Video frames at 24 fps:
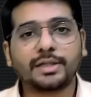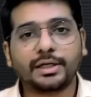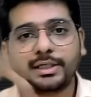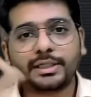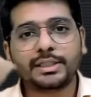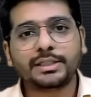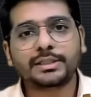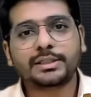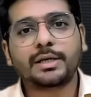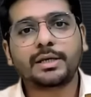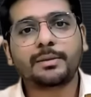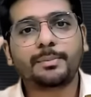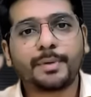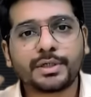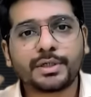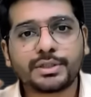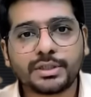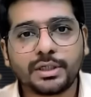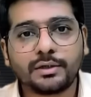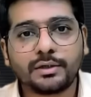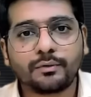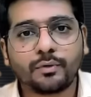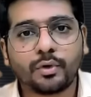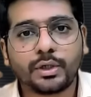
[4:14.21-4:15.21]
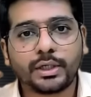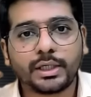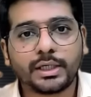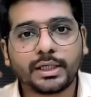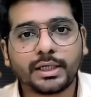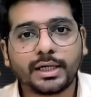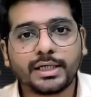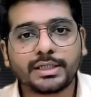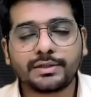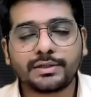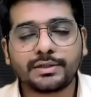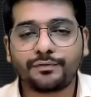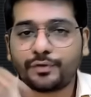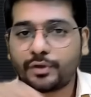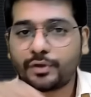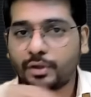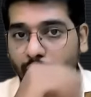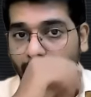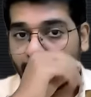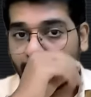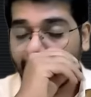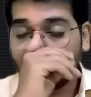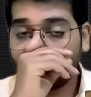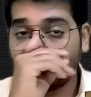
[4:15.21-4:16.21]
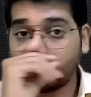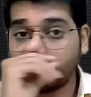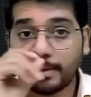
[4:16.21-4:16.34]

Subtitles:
33% voting rights if you are holding.